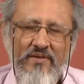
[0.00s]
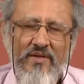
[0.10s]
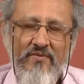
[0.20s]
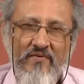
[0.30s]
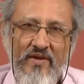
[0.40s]

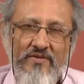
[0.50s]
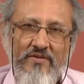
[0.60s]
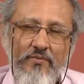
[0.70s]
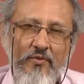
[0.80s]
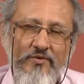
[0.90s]
the
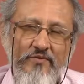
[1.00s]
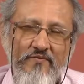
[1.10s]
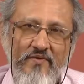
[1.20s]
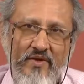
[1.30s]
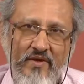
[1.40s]
inflection
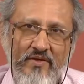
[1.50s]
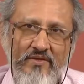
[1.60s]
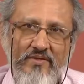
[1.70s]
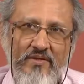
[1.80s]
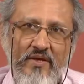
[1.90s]
apostrophe
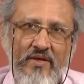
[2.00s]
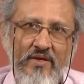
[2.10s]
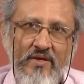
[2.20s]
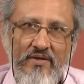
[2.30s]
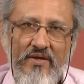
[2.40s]
s
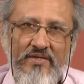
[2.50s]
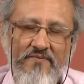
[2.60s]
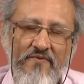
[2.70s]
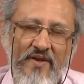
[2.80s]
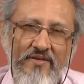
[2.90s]

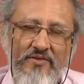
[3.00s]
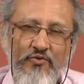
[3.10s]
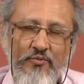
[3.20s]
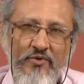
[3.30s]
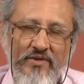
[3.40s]
connects friends
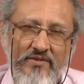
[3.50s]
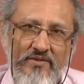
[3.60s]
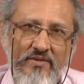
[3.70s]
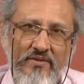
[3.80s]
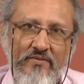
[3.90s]
to
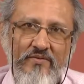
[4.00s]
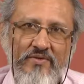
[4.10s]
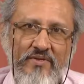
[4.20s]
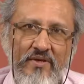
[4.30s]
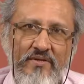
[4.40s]
president. The
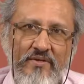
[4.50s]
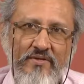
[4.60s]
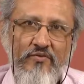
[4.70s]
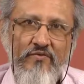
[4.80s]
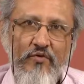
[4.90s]
result
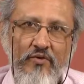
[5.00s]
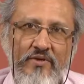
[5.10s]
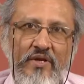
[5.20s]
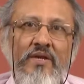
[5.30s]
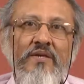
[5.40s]
is you've
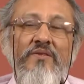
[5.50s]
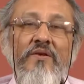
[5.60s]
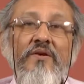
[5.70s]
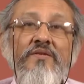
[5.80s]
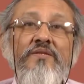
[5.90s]
got
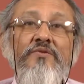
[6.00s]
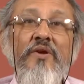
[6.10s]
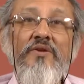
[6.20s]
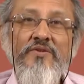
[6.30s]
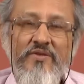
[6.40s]
the
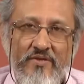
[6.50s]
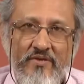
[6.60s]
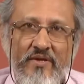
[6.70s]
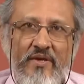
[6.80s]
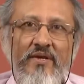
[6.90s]

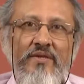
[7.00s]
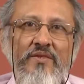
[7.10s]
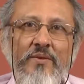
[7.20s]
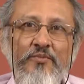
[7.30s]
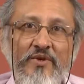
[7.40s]
construction,
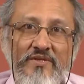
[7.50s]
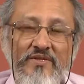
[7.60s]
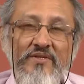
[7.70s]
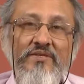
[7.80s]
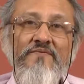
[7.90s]
the
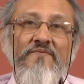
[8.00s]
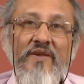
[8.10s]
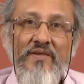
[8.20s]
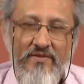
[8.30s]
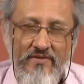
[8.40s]
president's
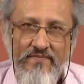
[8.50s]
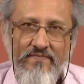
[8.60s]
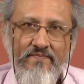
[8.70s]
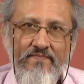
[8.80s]
friends.